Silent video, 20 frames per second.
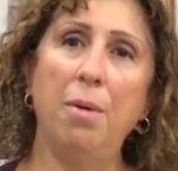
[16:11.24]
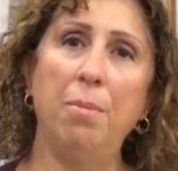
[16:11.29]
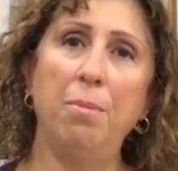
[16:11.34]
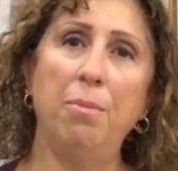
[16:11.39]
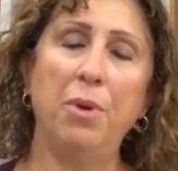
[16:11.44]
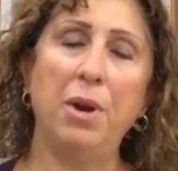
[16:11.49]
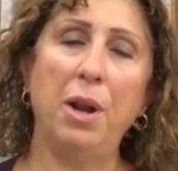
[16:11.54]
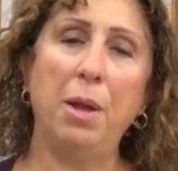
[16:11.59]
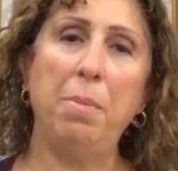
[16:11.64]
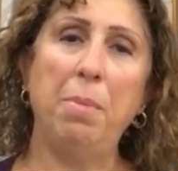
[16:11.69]

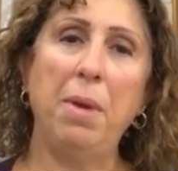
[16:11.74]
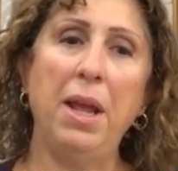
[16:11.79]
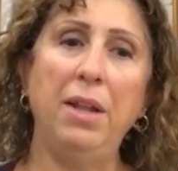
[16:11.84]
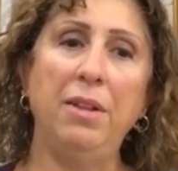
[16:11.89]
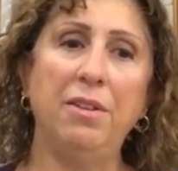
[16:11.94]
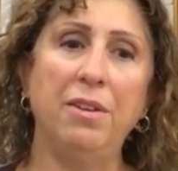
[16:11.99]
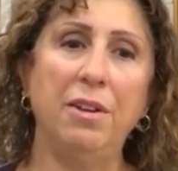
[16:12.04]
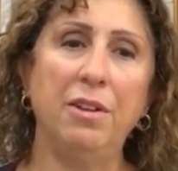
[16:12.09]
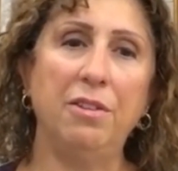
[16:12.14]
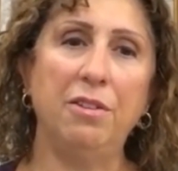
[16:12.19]
when I
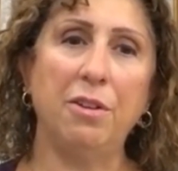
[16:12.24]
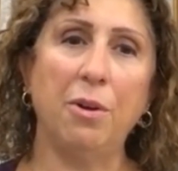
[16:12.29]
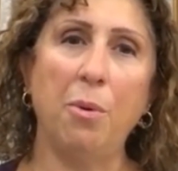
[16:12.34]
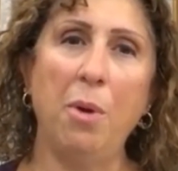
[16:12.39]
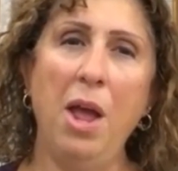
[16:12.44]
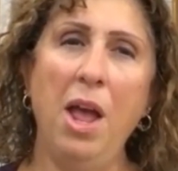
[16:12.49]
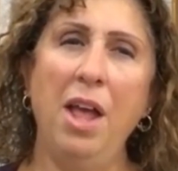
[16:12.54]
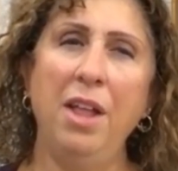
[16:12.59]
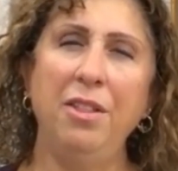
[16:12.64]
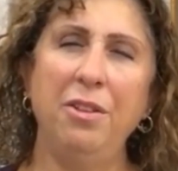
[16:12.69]
painted it. So
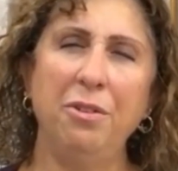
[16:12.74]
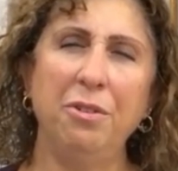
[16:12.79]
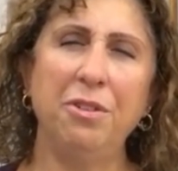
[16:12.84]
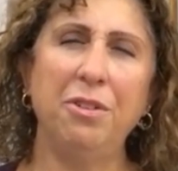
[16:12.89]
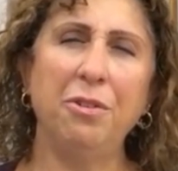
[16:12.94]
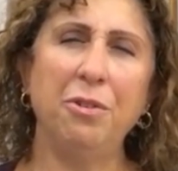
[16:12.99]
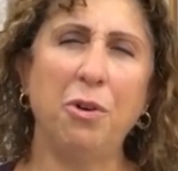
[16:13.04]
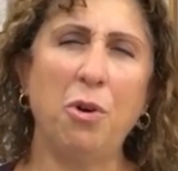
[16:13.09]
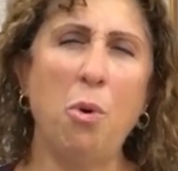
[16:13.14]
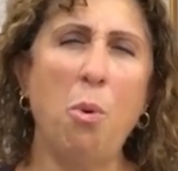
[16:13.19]

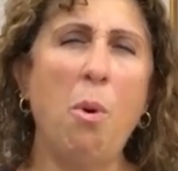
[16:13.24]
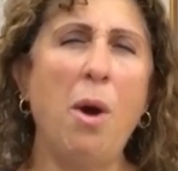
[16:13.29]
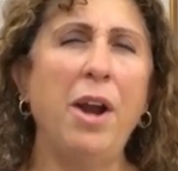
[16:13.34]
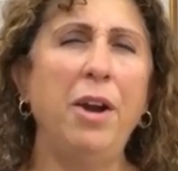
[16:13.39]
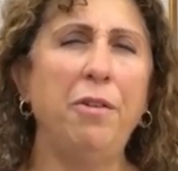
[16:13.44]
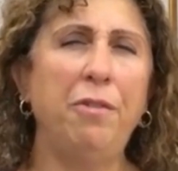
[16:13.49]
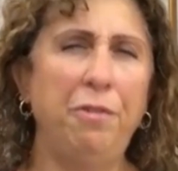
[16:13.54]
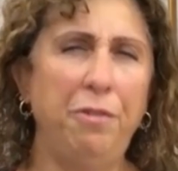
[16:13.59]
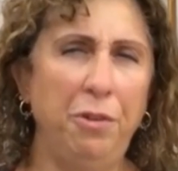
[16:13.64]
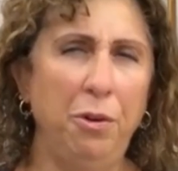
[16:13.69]
there are
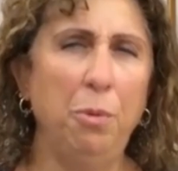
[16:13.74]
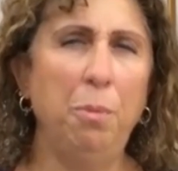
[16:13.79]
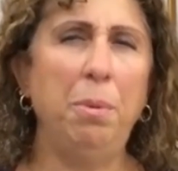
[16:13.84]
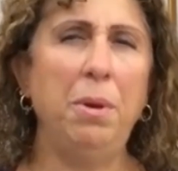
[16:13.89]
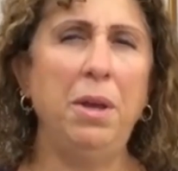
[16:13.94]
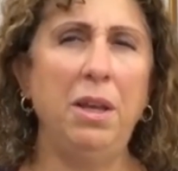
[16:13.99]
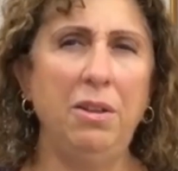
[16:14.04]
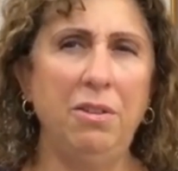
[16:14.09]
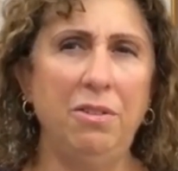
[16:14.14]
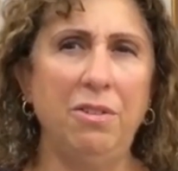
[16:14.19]
quite a few
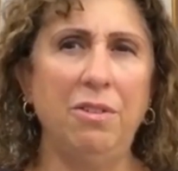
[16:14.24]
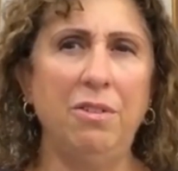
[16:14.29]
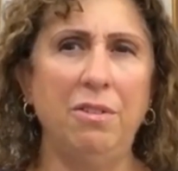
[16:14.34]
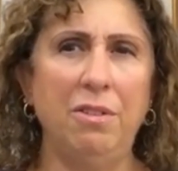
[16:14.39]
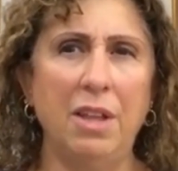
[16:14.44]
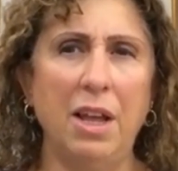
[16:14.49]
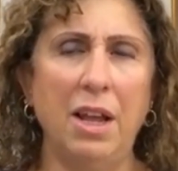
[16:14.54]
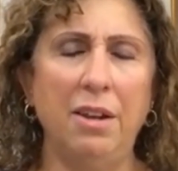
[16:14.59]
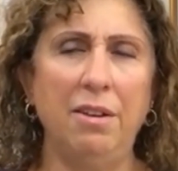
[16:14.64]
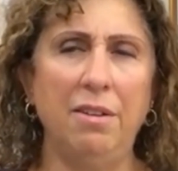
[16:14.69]
pieces
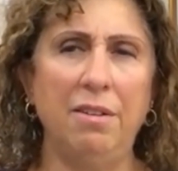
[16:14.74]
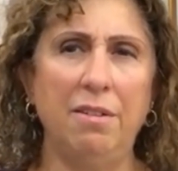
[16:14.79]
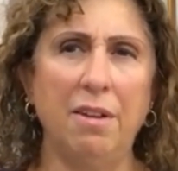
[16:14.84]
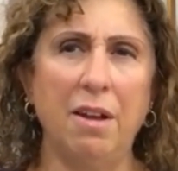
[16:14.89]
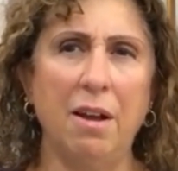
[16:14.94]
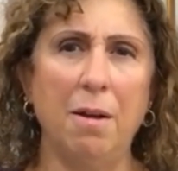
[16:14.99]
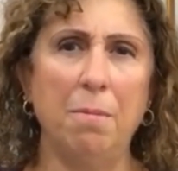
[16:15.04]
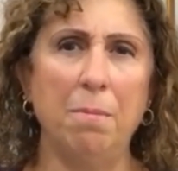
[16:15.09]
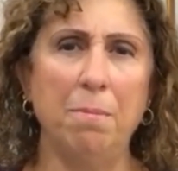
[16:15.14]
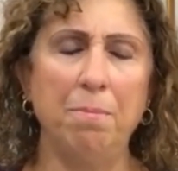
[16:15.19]

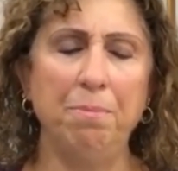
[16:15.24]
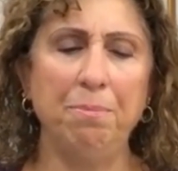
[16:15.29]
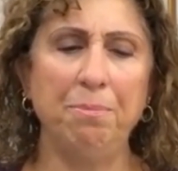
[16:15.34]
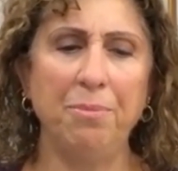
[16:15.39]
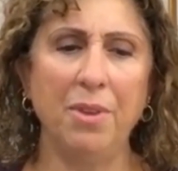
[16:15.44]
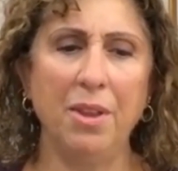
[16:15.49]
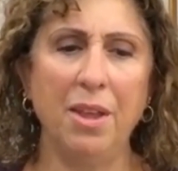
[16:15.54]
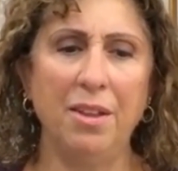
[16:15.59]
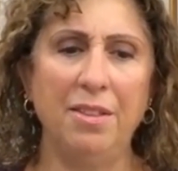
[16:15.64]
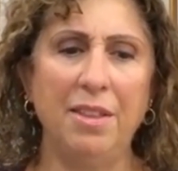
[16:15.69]

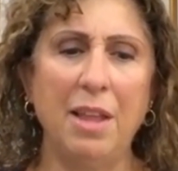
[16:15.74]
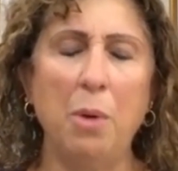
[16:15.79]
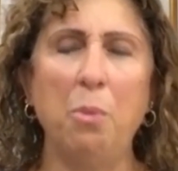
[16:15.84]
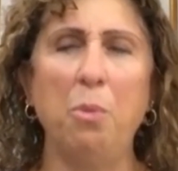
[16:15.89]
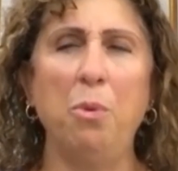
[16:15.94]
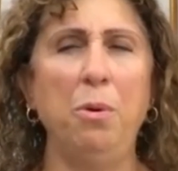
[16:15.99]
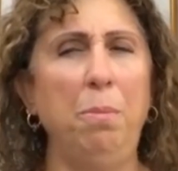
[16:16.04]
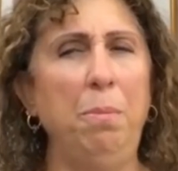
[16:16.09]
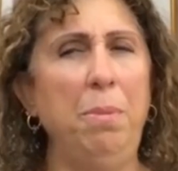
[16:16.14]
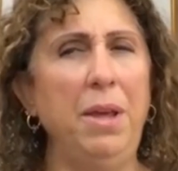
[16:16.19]
that
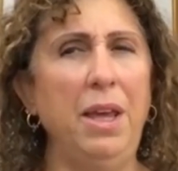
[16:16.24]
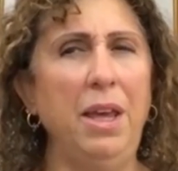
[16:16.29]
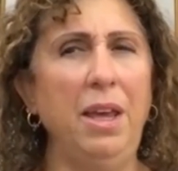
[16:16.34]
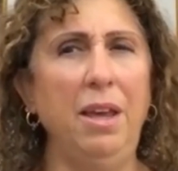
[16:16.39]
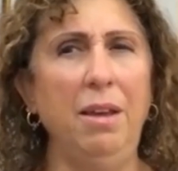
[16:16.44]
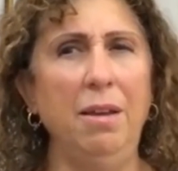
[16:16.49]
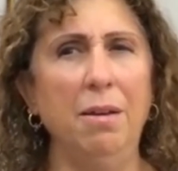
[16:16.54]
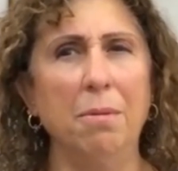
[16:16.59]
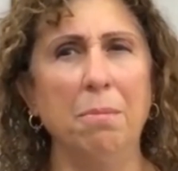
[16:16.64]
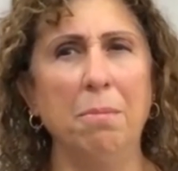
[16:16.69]
would
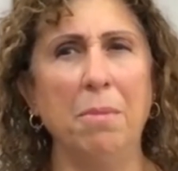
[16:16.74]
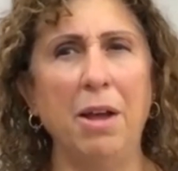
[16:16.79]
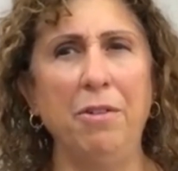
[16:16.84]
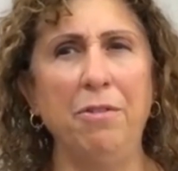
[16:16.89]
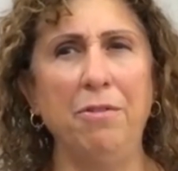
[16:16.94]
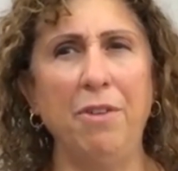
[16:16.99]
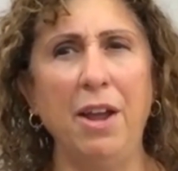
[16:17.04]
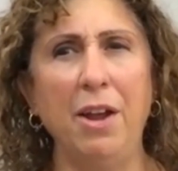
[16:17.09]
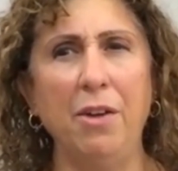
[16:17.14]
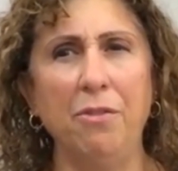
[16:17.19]
be my
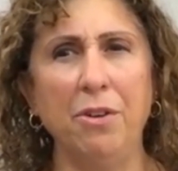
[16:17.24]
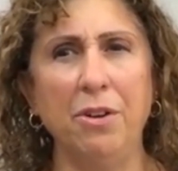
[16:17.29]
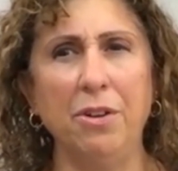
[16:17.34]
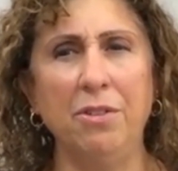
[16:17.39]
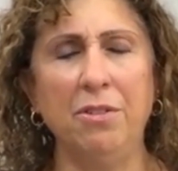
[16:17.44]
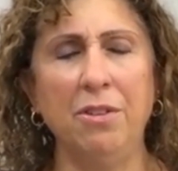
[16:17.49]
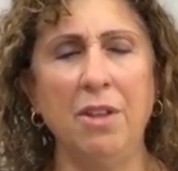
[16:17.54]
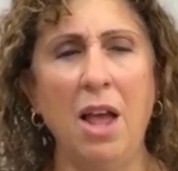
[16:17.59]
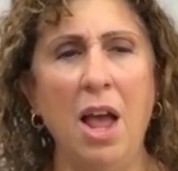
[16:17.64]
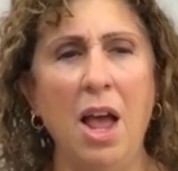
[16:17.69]

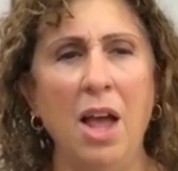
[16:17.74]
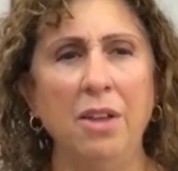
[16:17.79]
favorites.